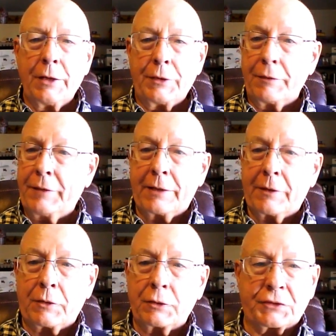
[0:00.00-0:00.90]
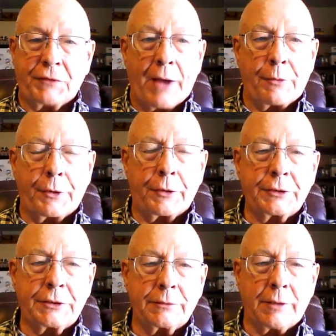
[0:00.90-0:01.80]
Do you think that those
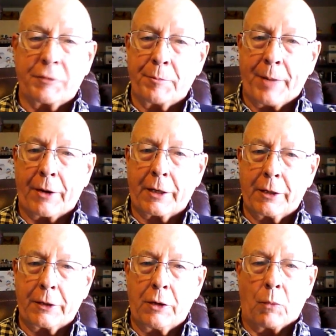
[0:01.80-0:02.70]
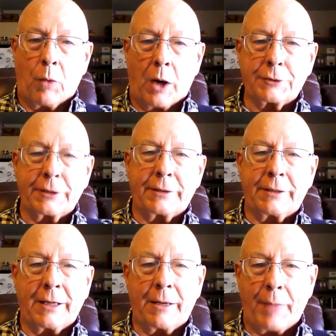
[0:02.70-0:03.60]
founders of America,
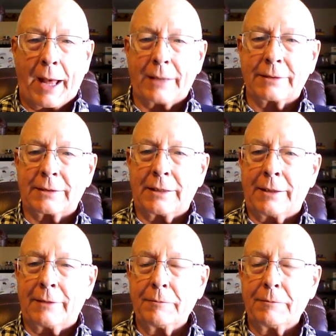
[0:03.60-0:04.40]
Washington and Madison and